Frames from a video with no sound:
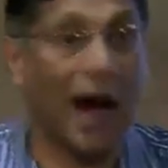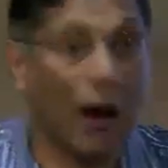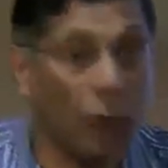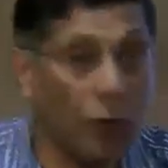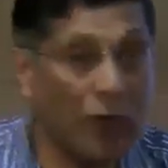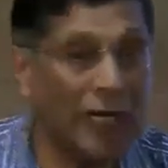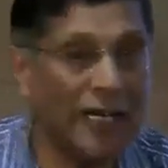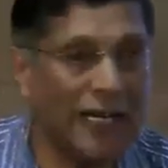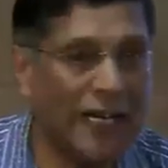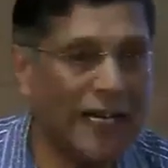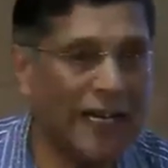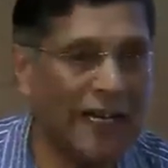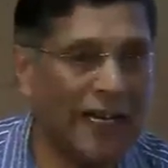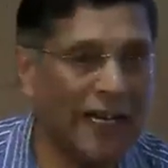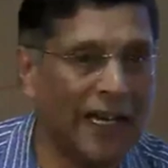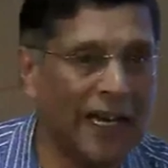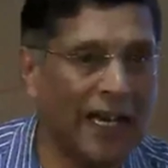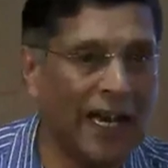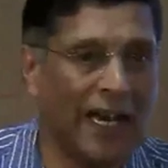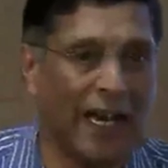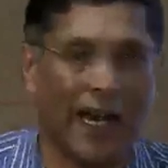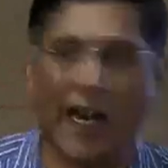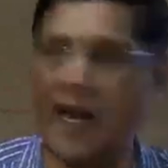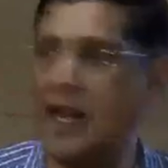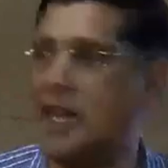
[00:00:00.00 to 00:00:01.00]
cowardly
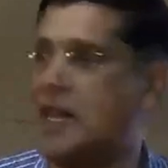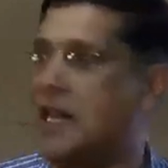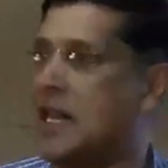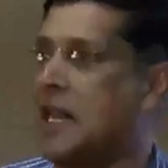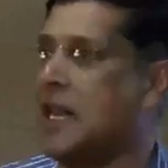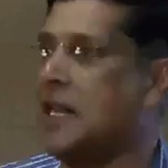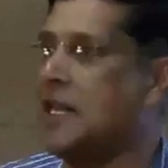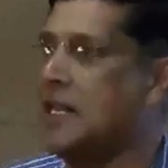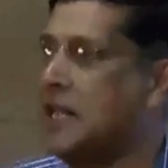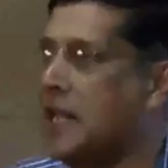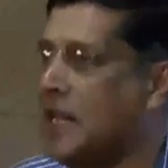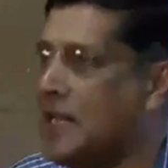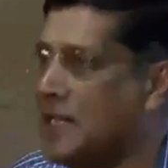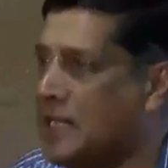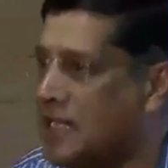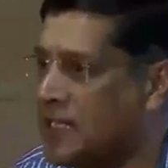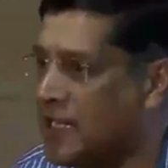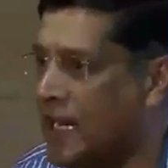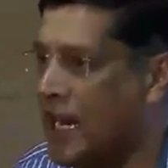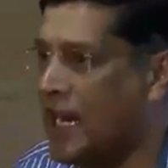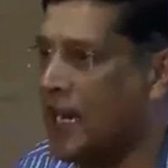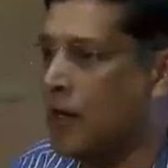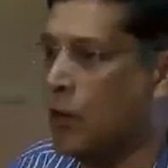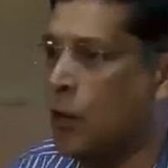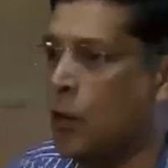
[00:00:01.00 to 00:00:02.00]
in, in, in
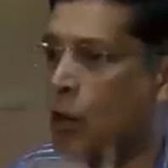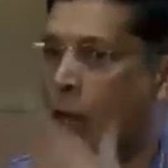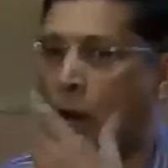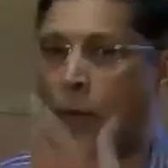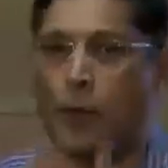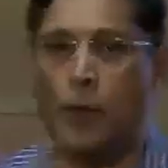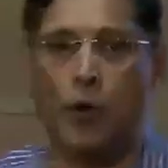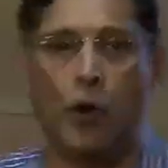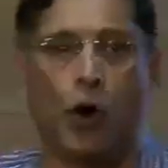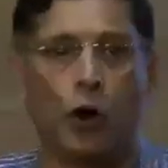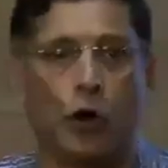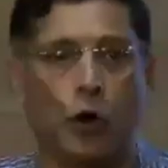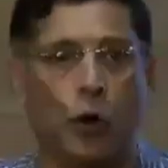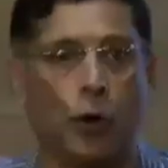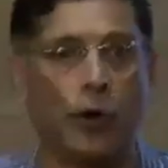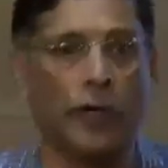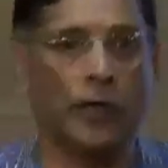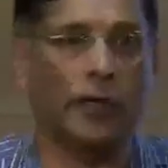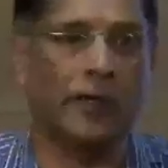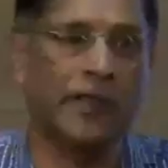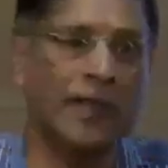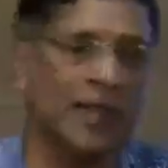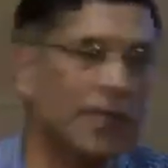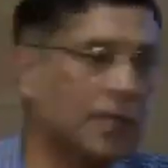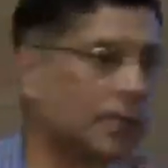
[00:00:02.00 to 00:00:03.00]
saying, oh, I will not go
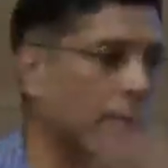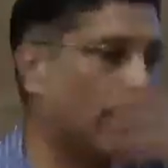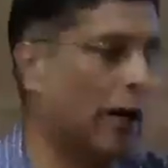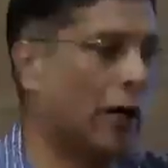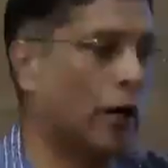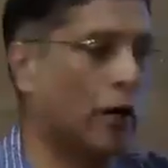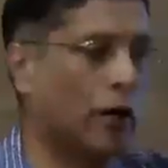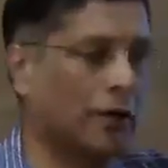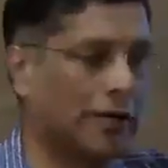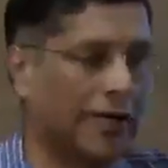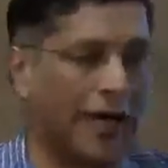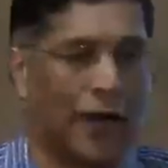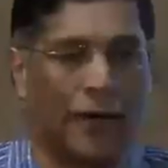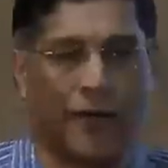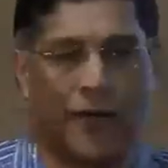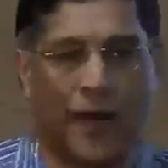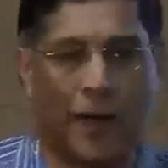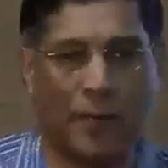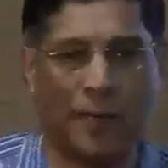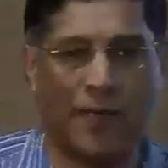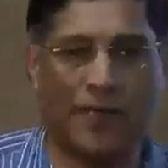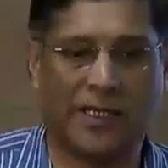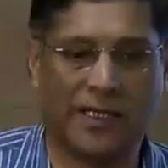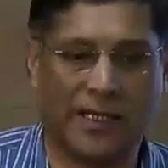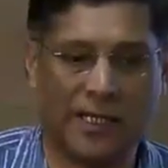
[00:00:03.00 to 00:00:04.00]
into this because of
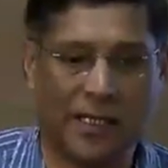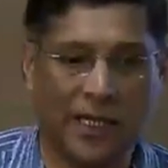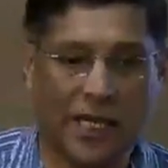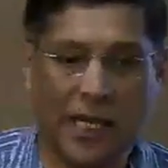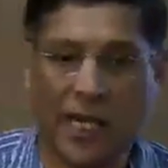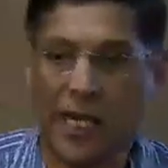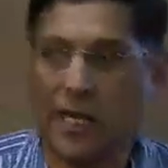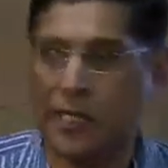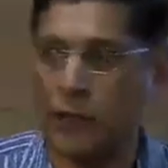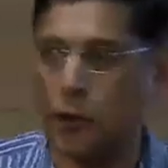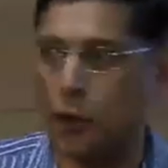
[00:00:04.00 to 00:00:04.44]
ABC.